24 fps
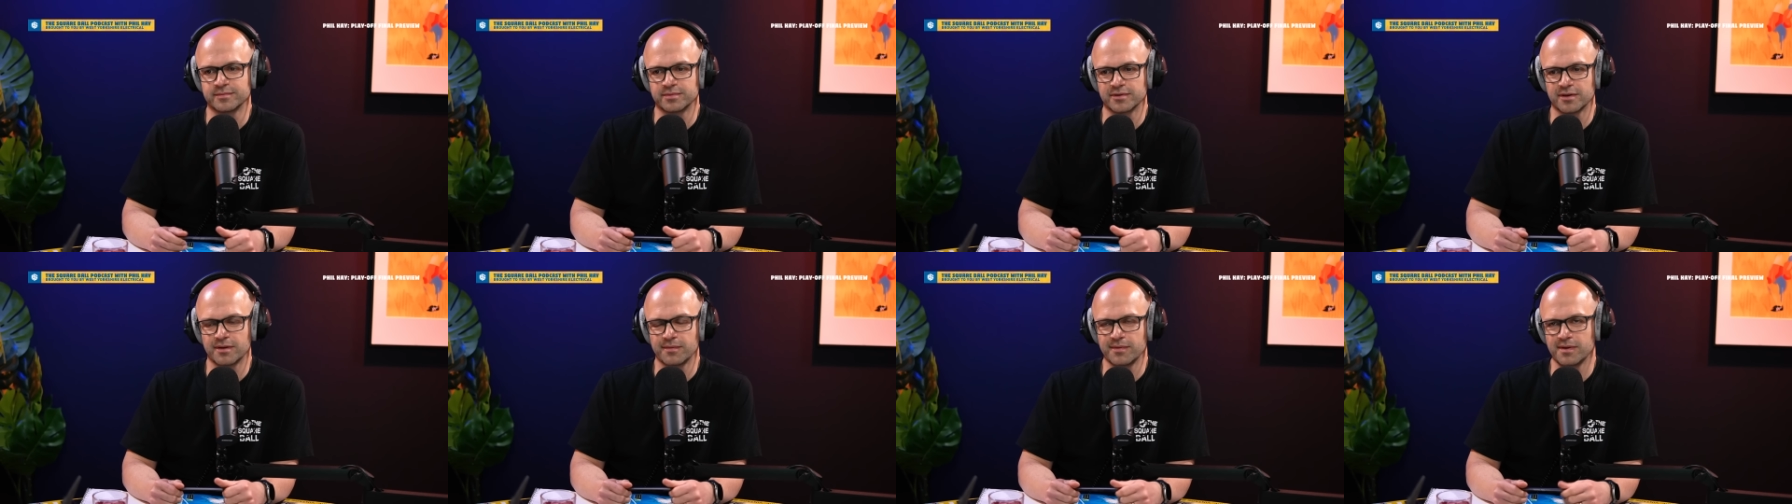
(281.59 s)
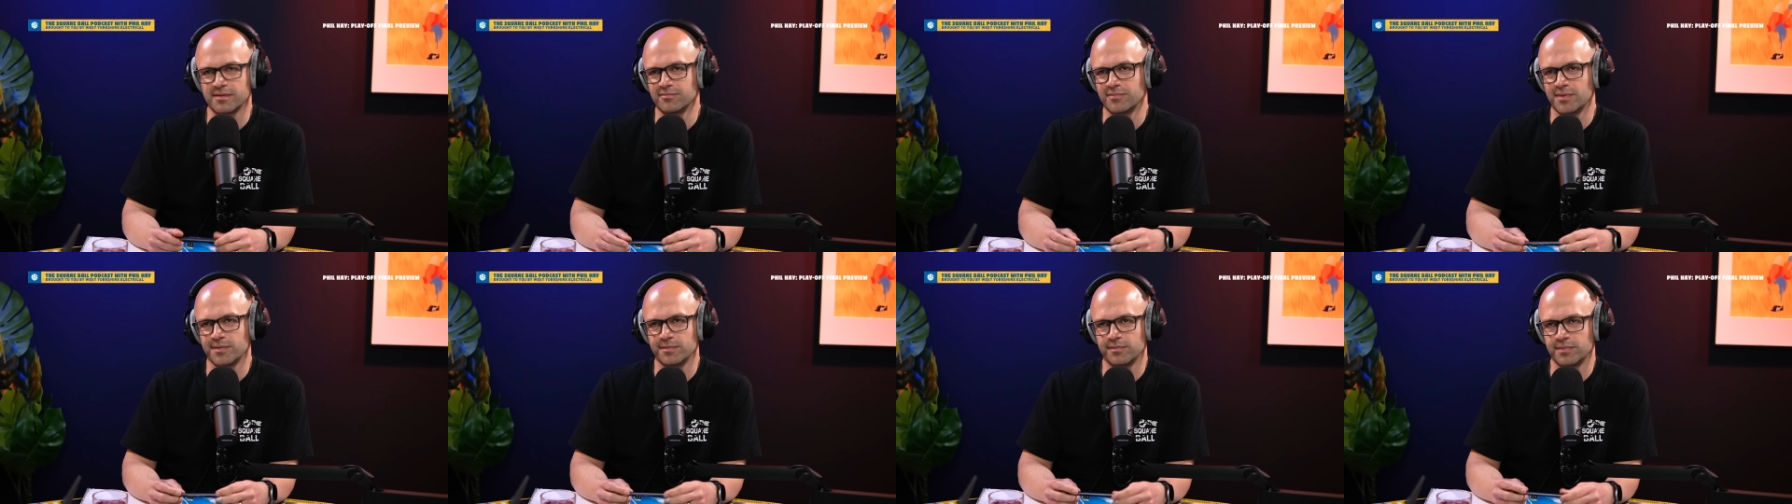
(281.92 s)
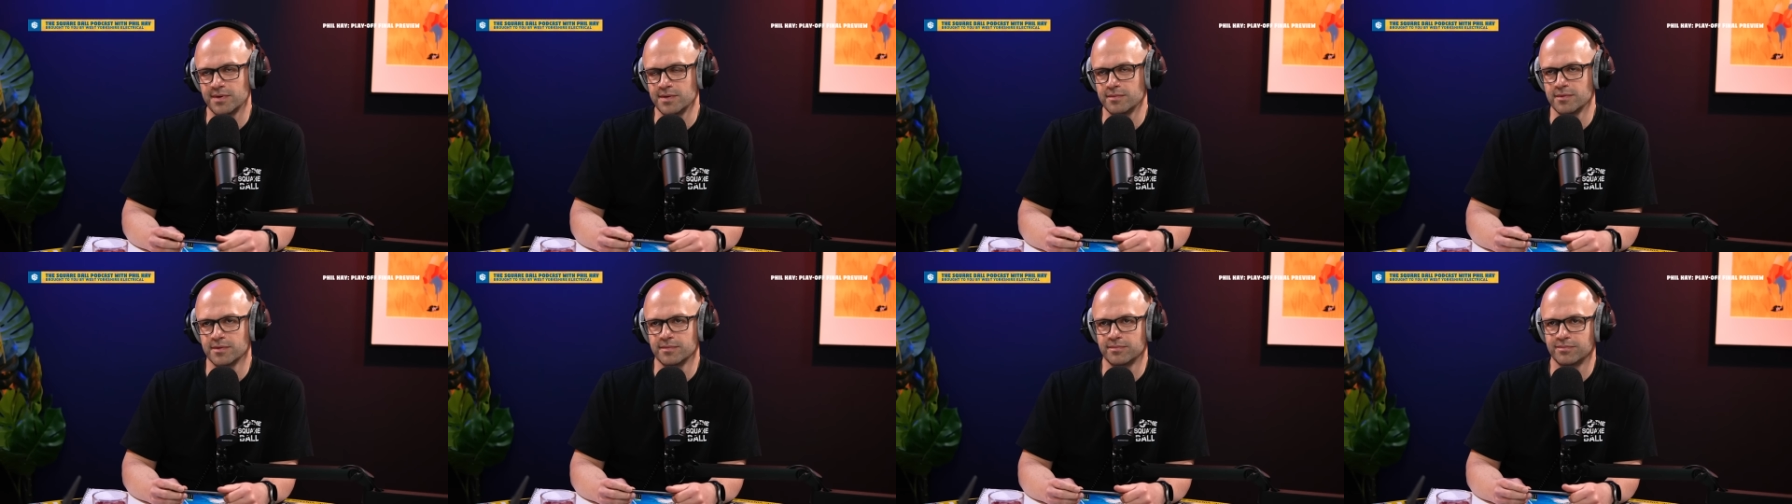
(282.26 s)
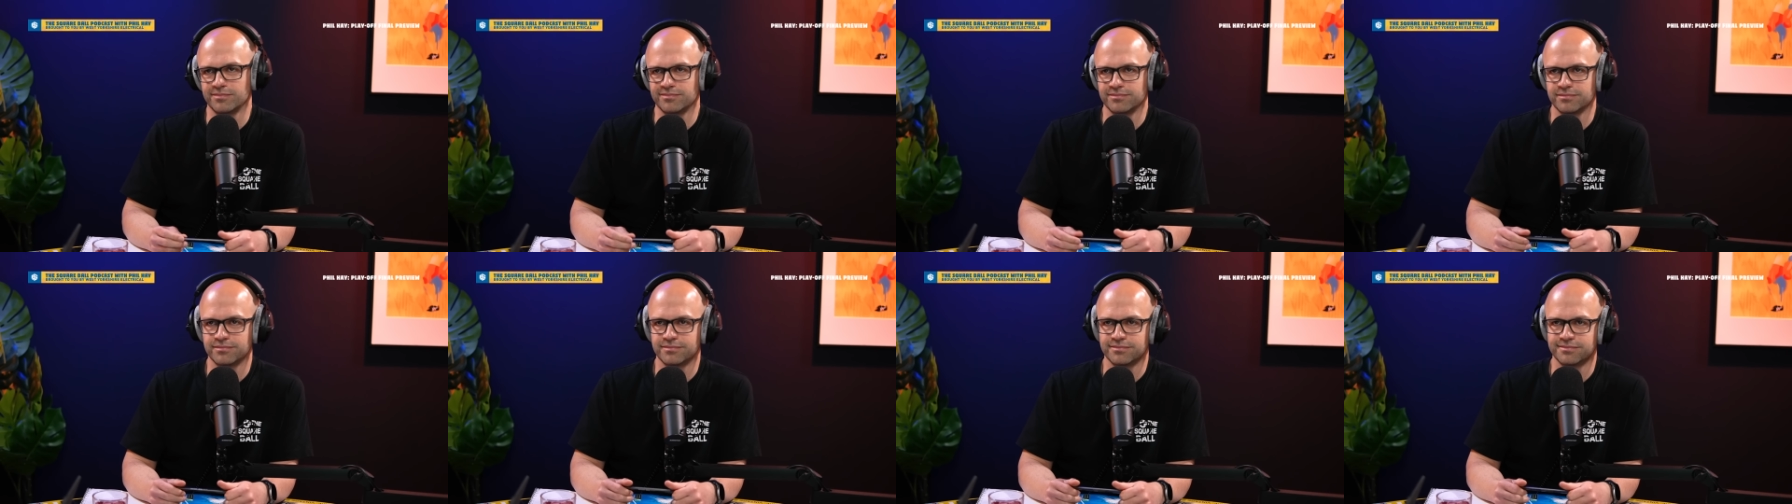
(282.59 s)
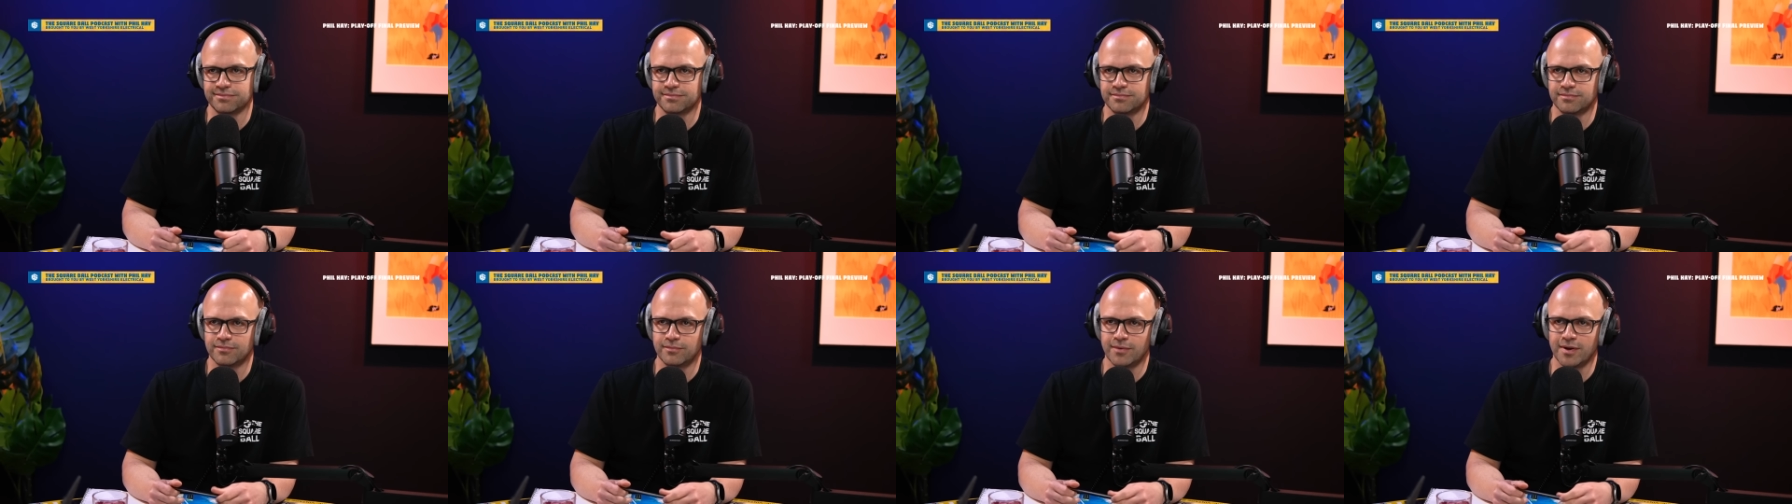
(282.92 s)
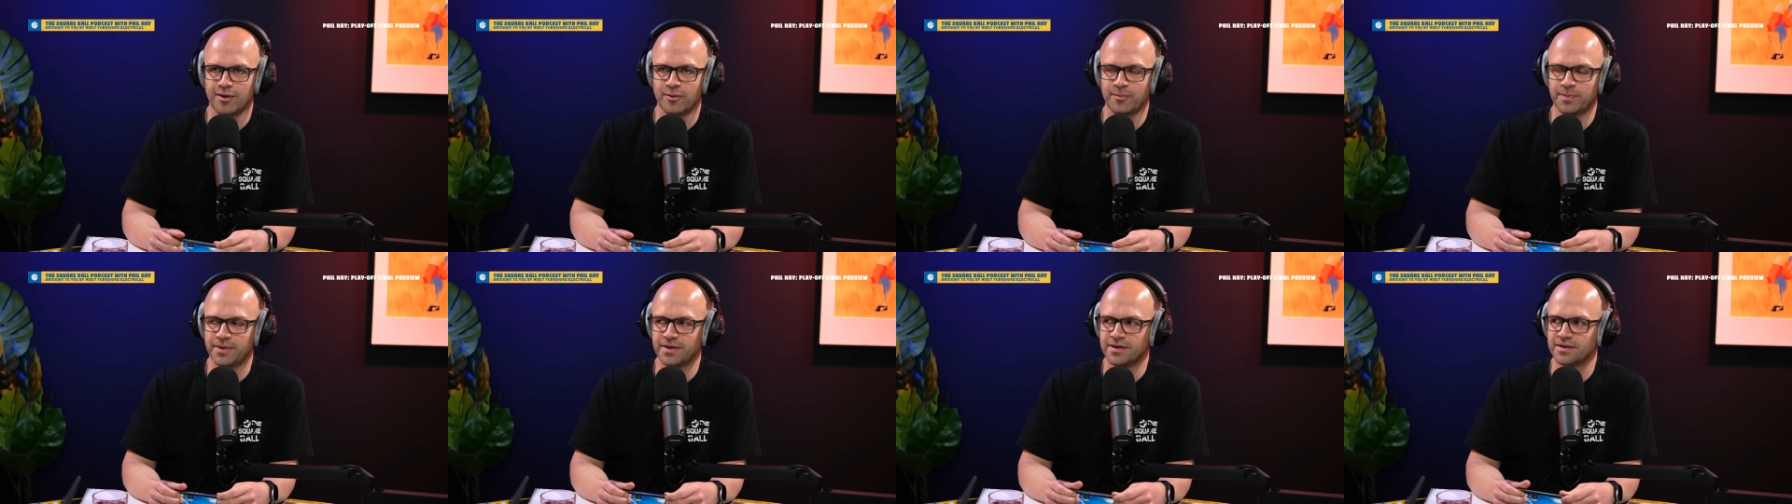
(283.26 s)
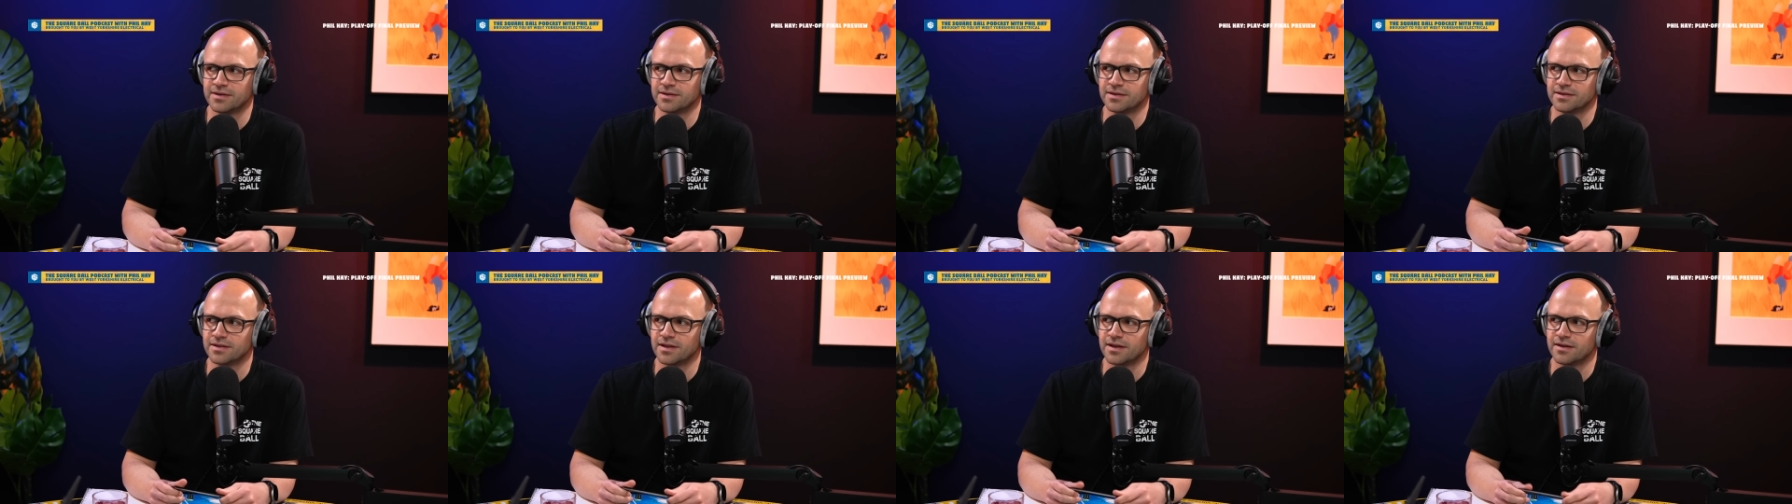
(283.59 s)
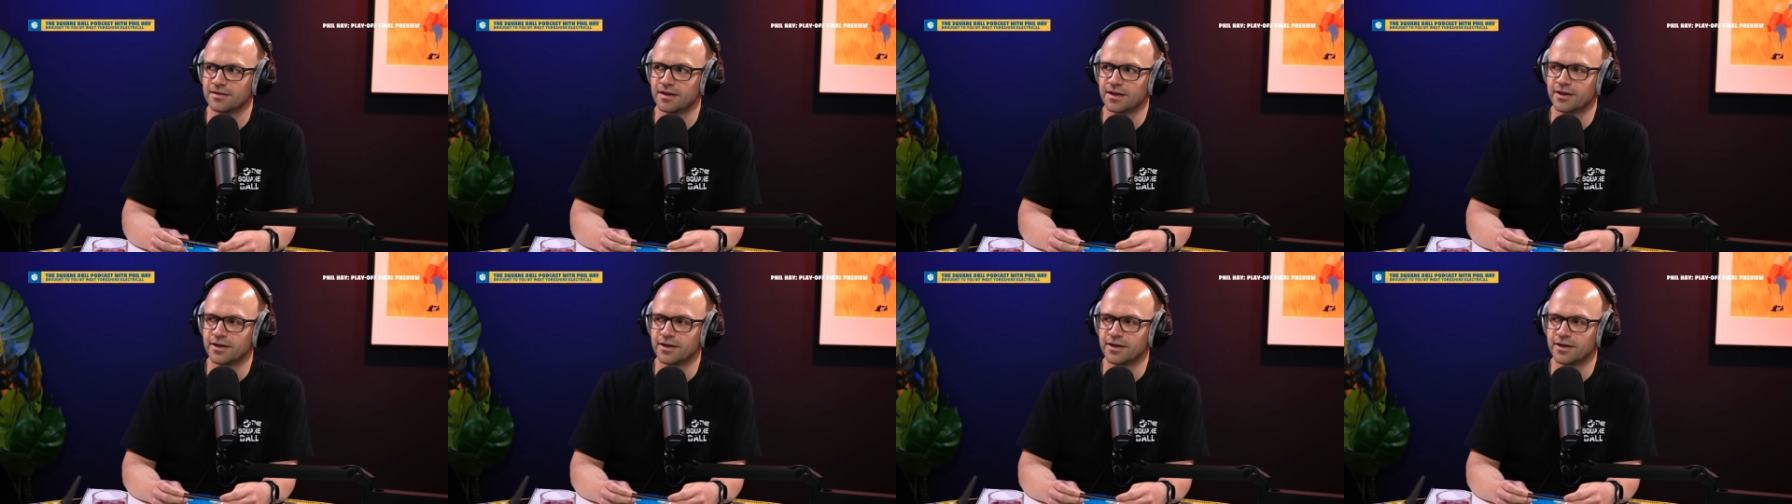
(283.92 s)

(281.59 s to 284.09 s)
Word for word: But I mean, we were well beaten in that.